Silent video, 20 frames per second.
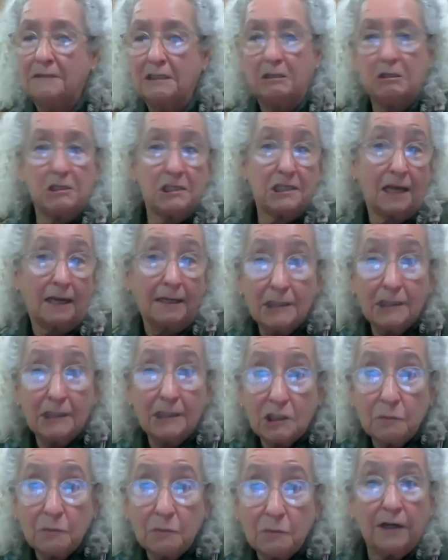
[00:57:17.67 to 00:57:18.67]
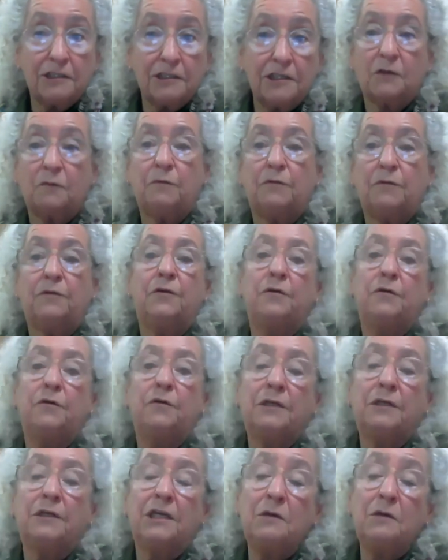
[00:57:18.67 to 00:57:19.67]
did a science project with
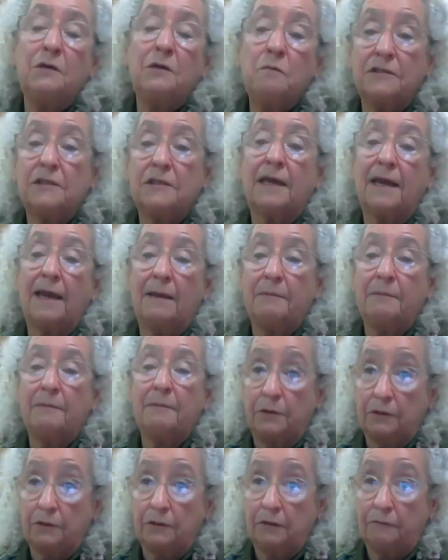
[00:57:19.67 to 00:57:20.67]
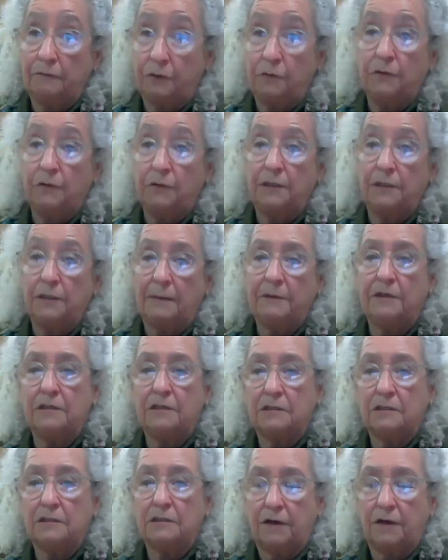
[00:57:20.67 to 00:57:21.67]
you. He wasn't capable of doing that
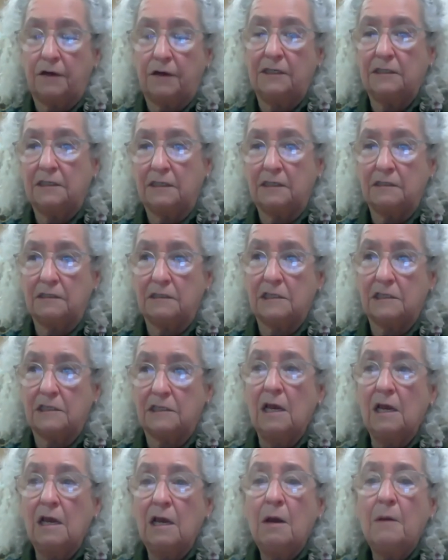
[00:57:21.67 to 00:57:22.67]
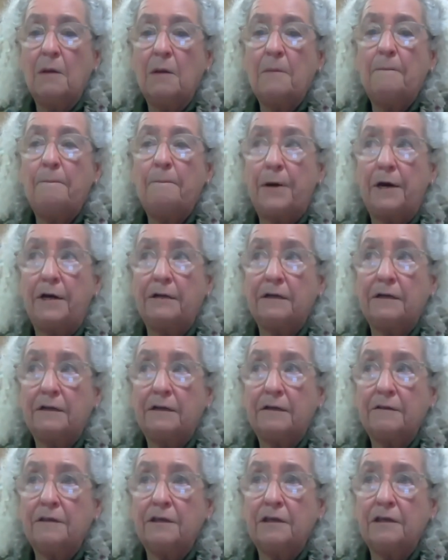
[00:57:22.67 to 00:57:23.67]
because of Huntington's, but
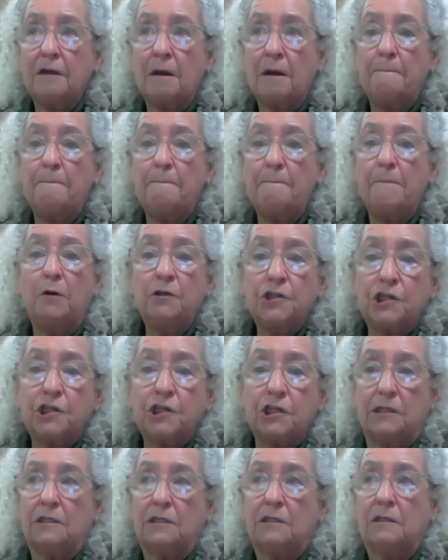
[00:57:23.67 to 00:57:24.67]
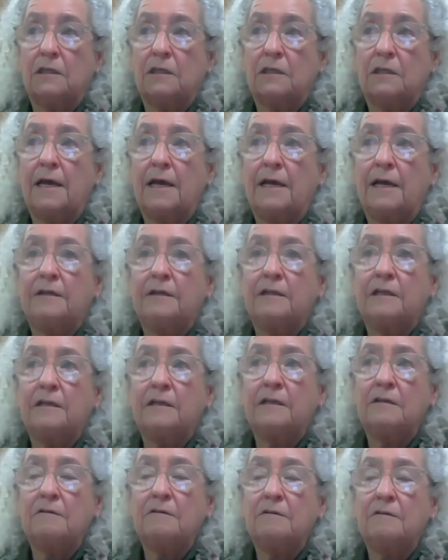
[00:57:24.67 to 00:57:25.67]
the emotion and
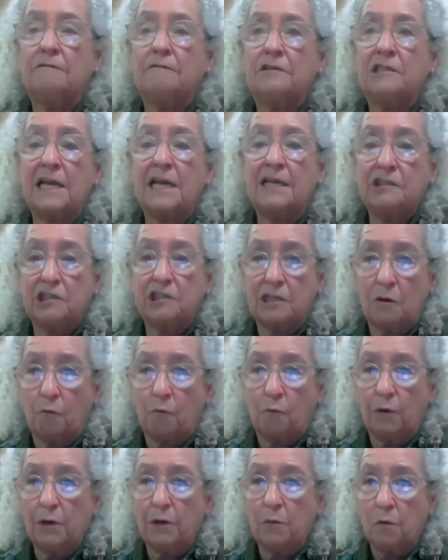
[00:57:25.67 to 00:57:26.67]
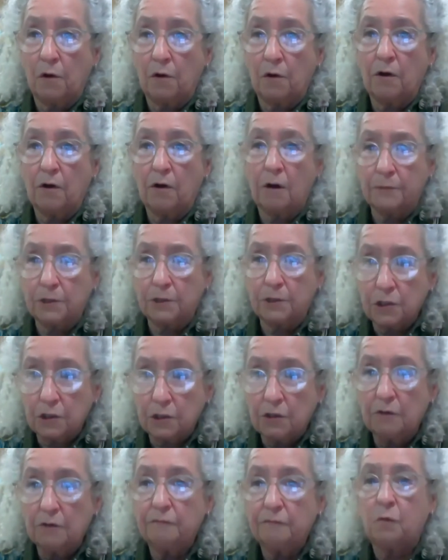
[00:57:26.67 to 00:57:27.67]
the sense that we were
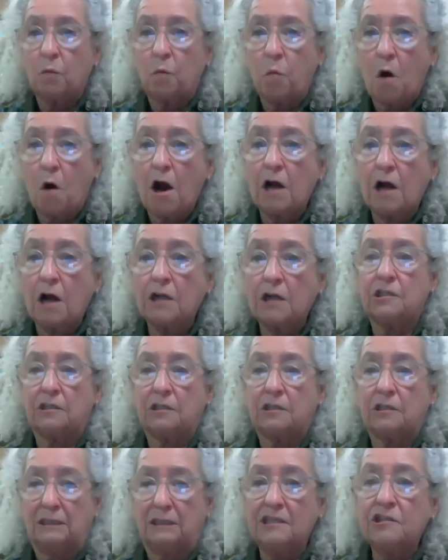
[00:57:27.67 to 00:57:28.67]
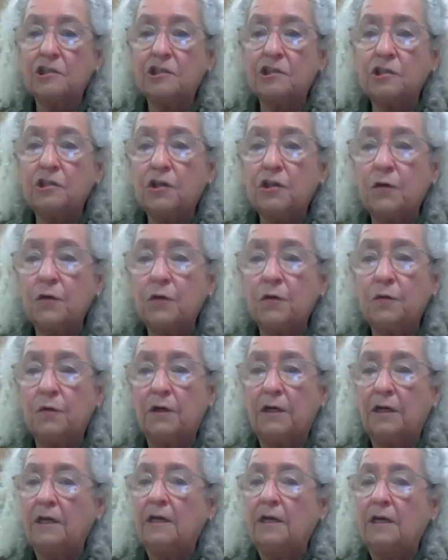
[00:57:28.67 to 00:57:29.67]
observed, watched, listened
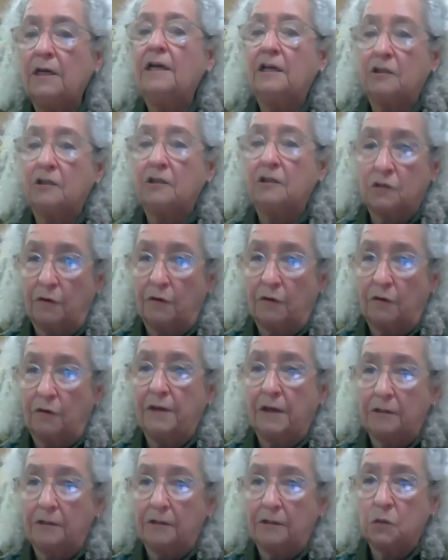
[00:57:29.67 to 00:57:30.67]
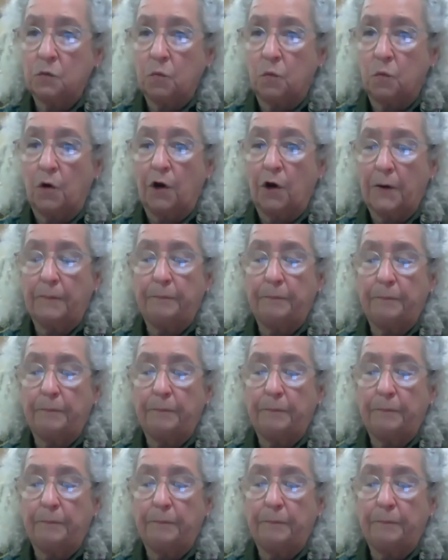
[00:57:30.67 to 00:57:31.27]
to, it's all there in his work.